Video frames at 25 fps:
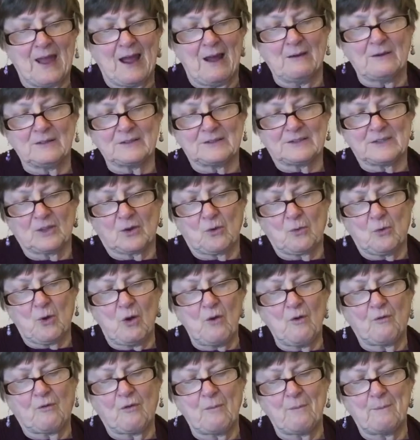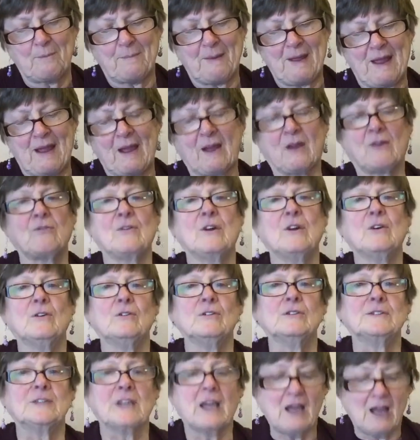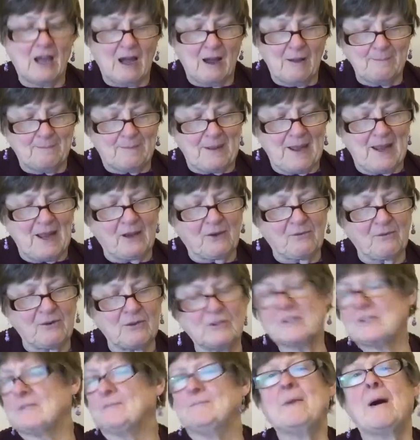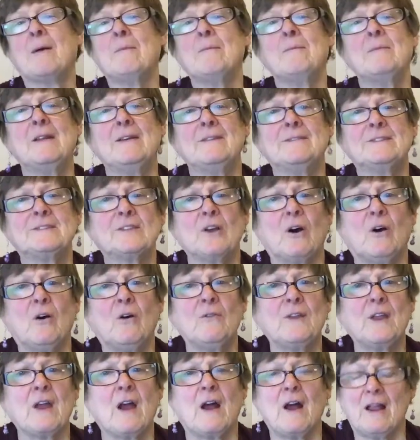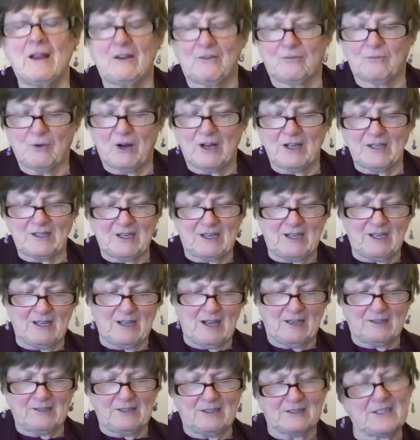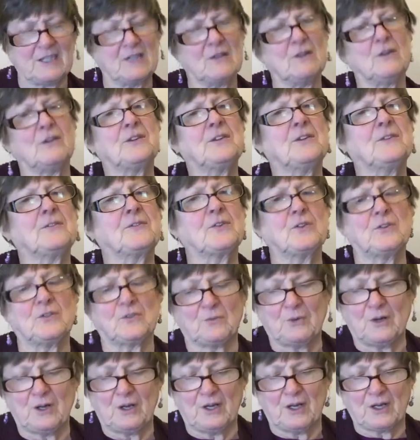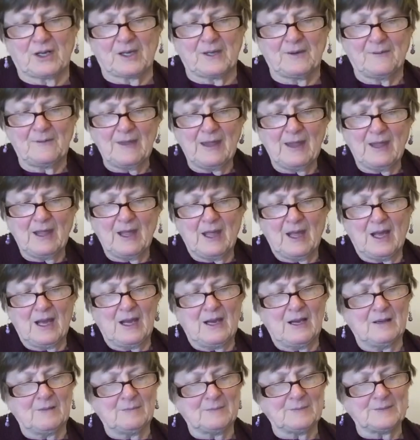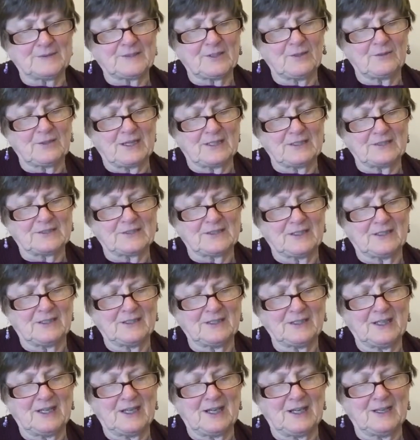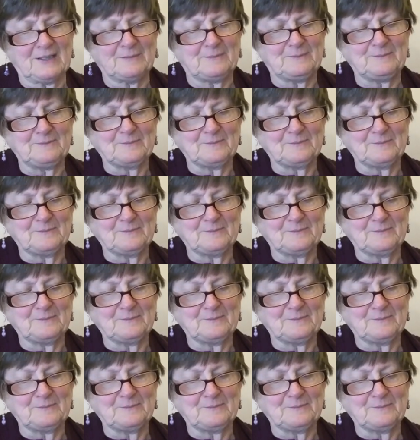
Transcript: that's a quote from Bear Grylls. And Bear Grylls' mum lives on the Isle of Wight here and does a lot of good work. So that's yeah.